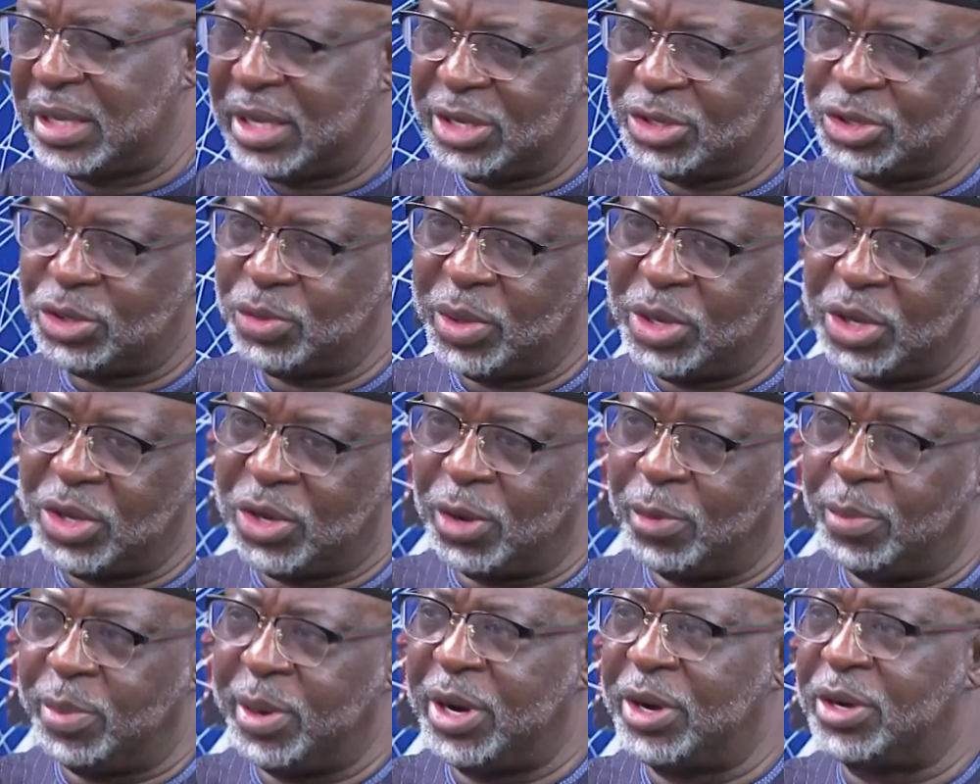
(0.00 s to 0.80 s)
So when you
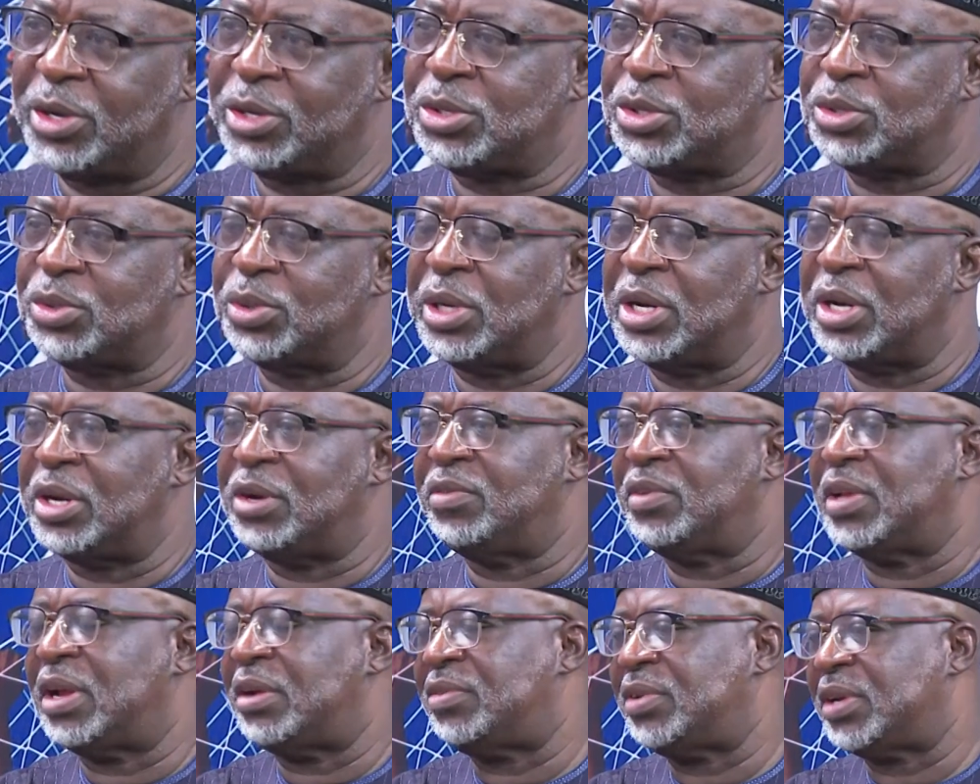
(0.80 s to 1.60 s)
compare us to a lot of
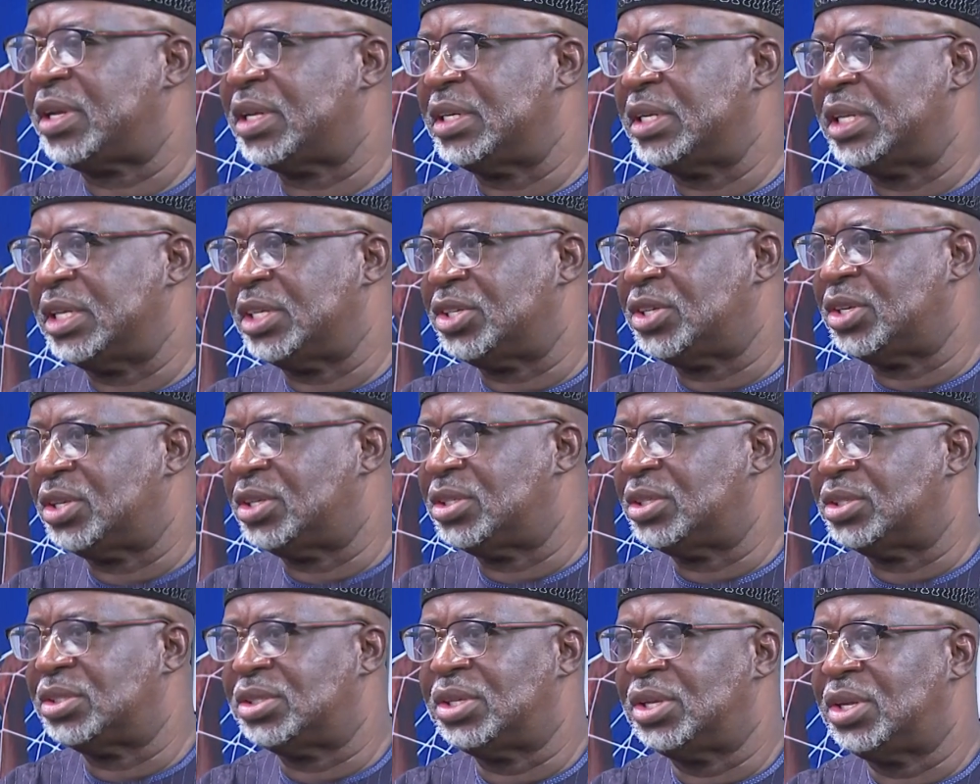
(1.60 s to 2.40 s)
the African
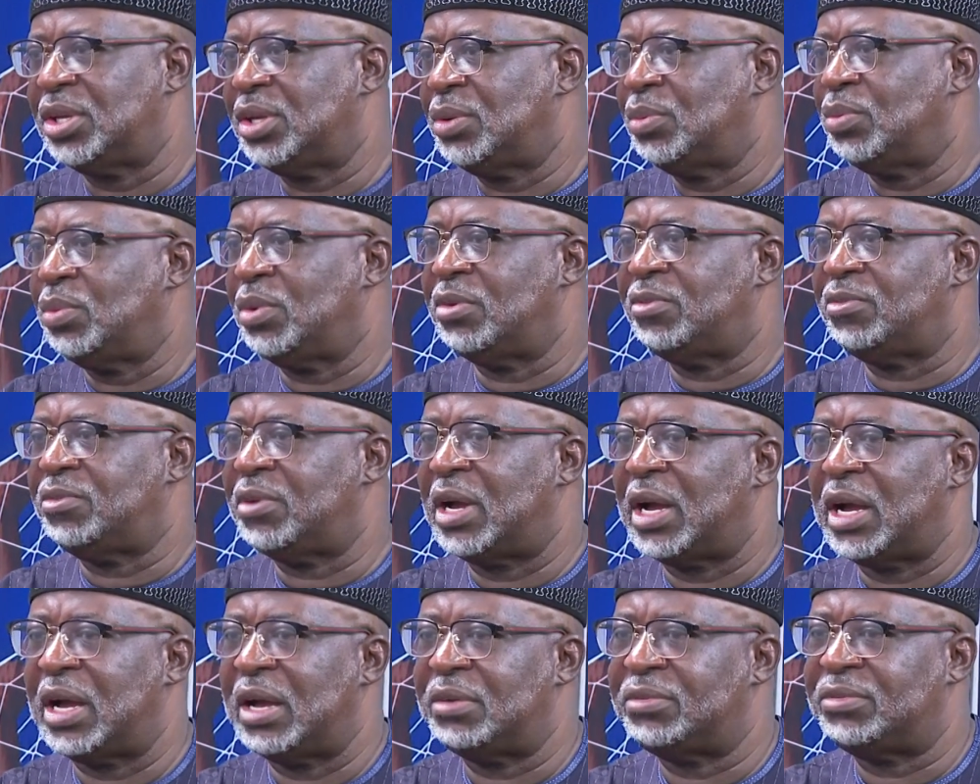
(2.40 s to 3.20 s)
nations, we're
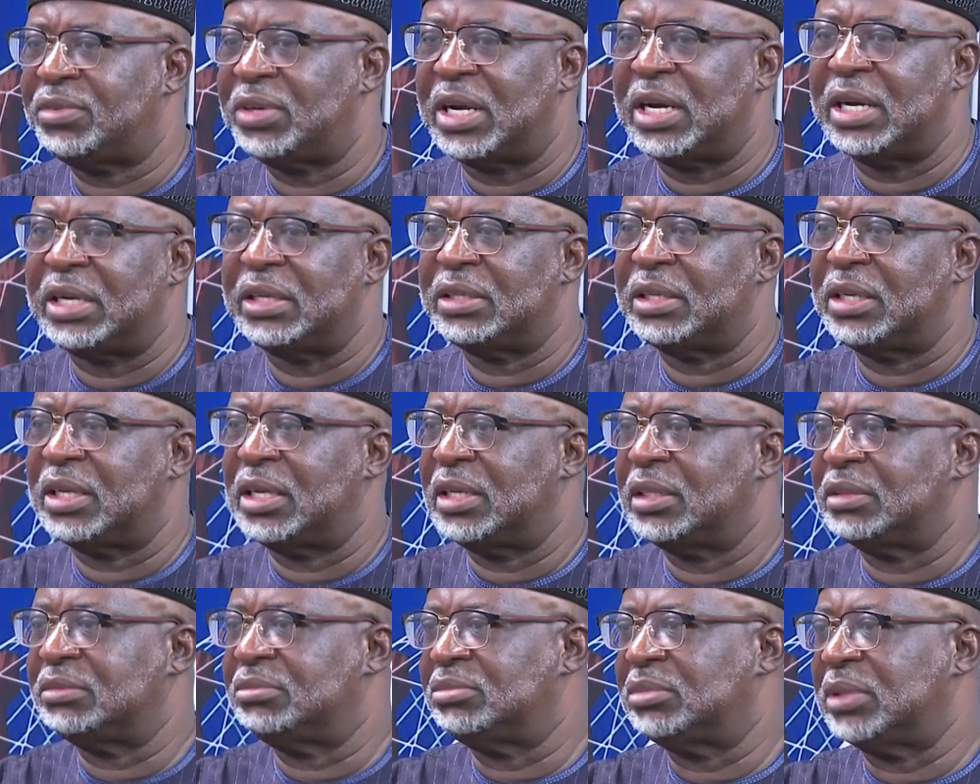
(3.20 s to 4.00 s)
far, far
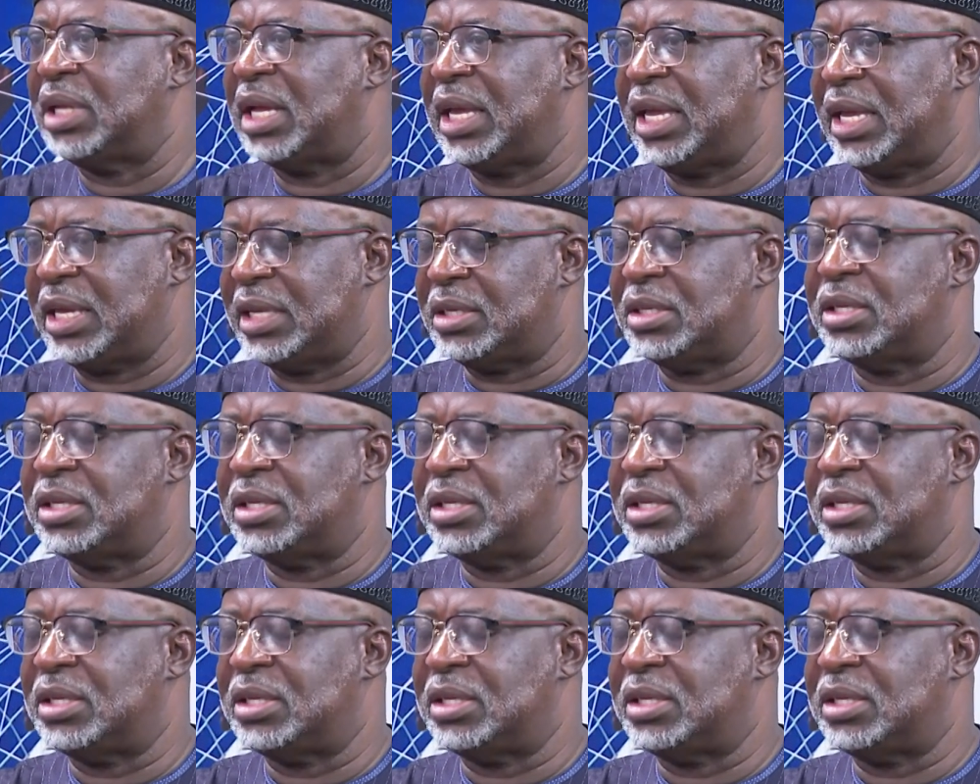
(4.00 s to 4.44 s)
ahead.